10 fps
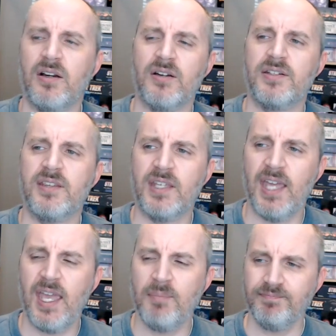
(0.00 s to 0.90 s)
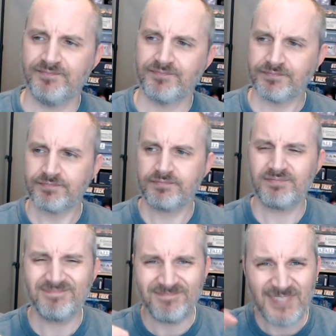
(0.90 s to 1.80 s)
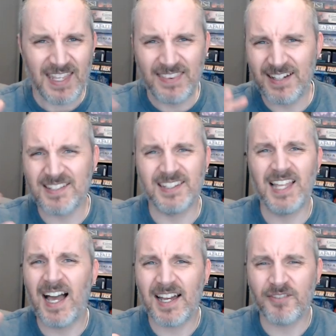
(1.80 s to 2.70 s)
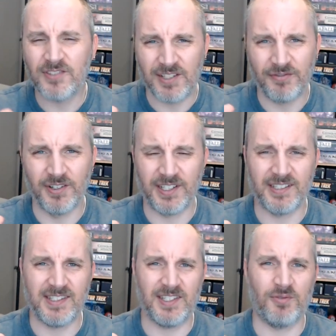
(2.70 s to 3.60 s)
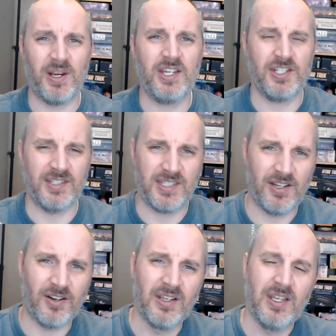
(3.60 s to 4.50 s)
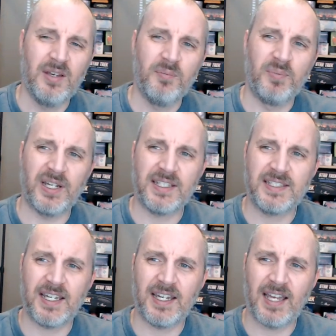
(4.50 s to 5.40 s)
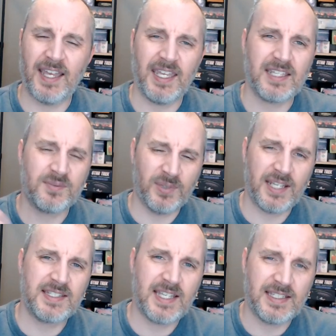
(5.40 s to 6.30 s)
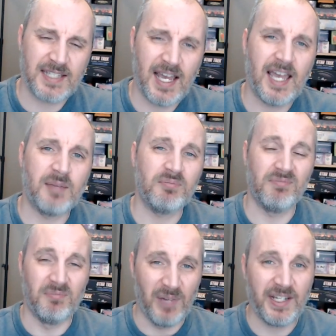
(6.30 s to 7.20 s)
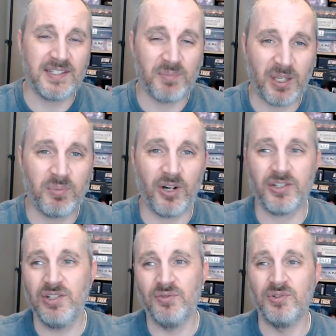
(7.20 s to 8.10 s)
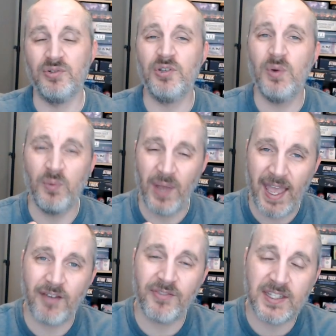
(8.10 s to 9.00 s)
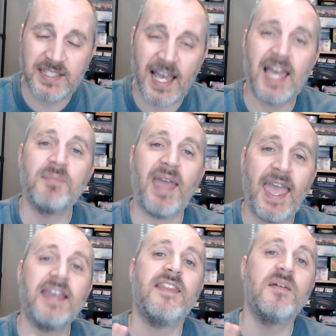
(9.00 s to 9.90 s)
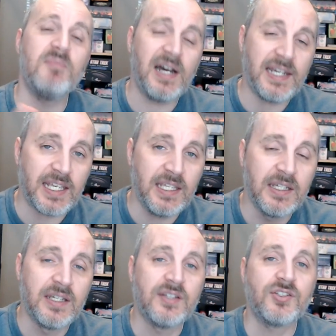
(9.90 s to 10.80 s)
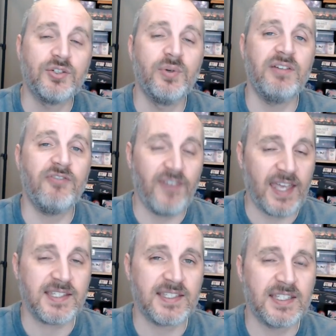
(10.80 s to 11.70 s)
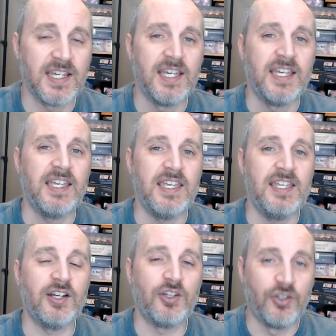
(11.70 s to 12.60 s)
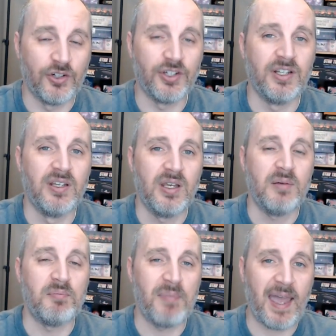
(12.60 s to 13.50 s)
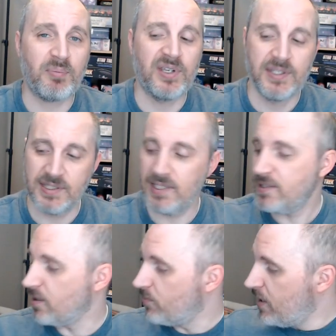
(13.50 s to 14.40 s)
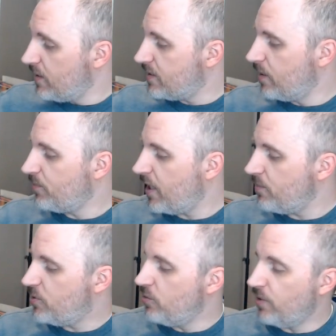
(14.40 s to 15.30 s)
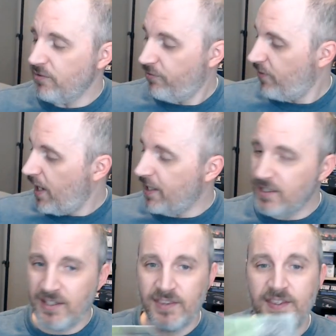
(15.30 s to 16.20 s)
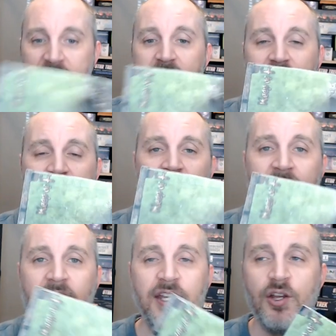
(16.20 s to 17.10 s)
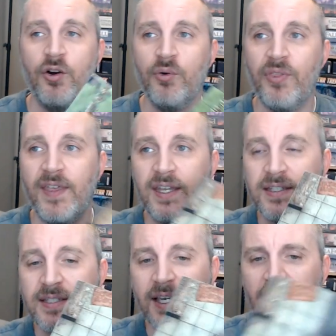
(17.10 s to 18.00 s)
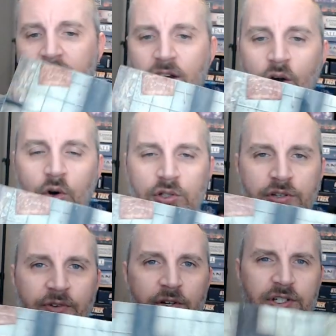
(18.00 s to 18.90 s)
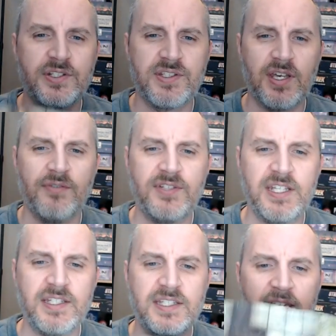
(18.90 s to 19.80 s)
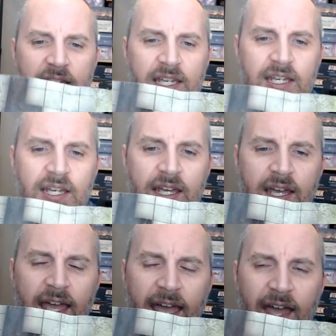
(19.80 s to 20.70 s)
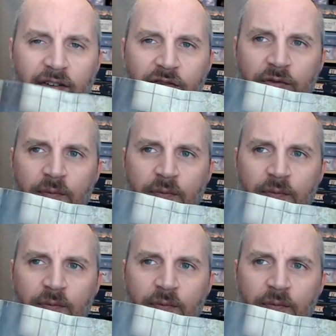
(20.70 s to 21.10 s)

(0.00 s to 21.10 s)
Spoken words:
to the game. There's a lot of different considerations here. But I guess when I said time, money's a big part too. Do you have the time and the money to invest in a good map system? Sometimes you can find these, and I know that older versions of D&D have